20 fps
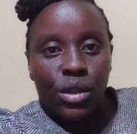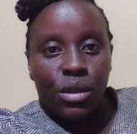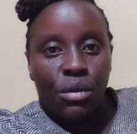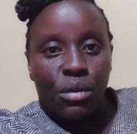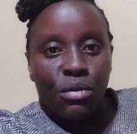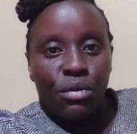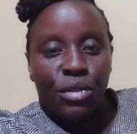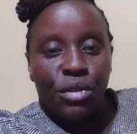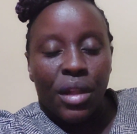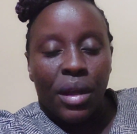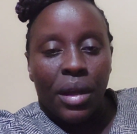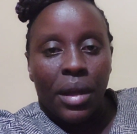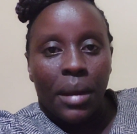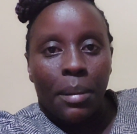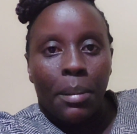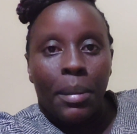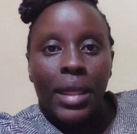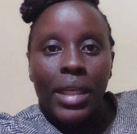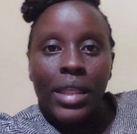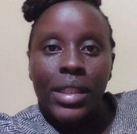of the
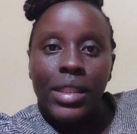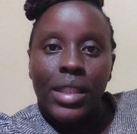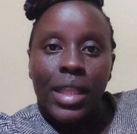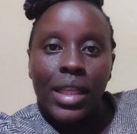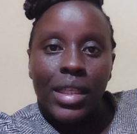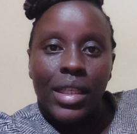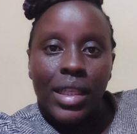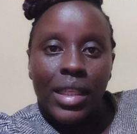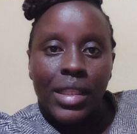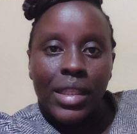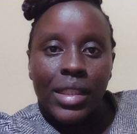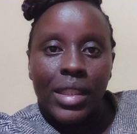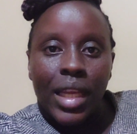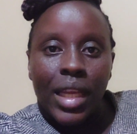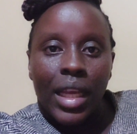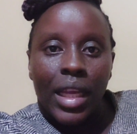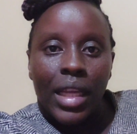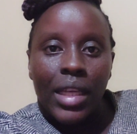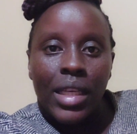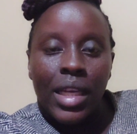place that I
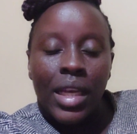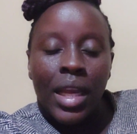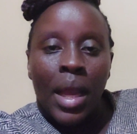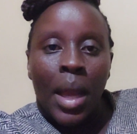stayed